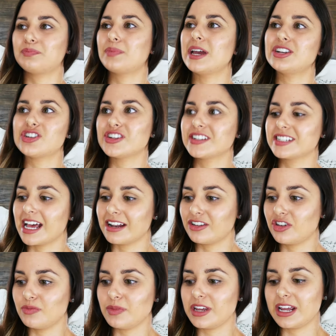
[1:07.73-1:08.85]
patients said
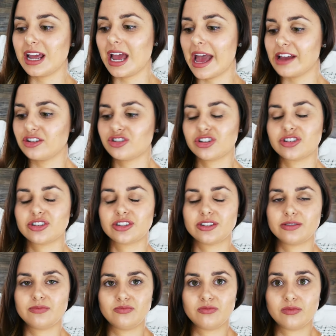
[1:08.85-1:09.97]
to me, and
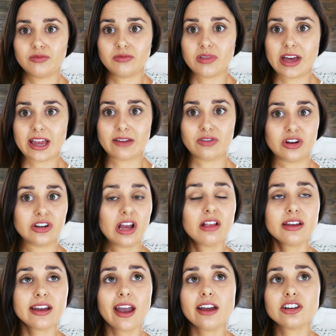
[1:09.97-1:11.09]
just like if they're
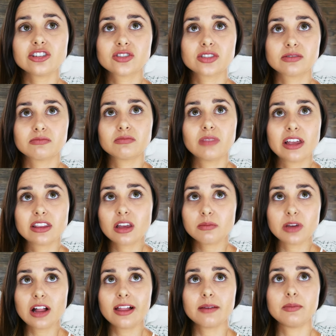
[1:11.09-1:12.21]
yelling, I just let them
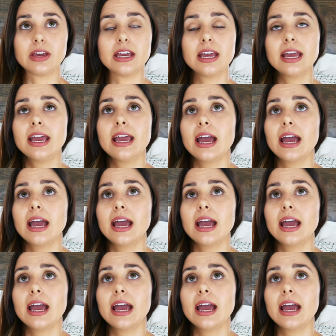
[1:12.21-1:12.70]
yell at me.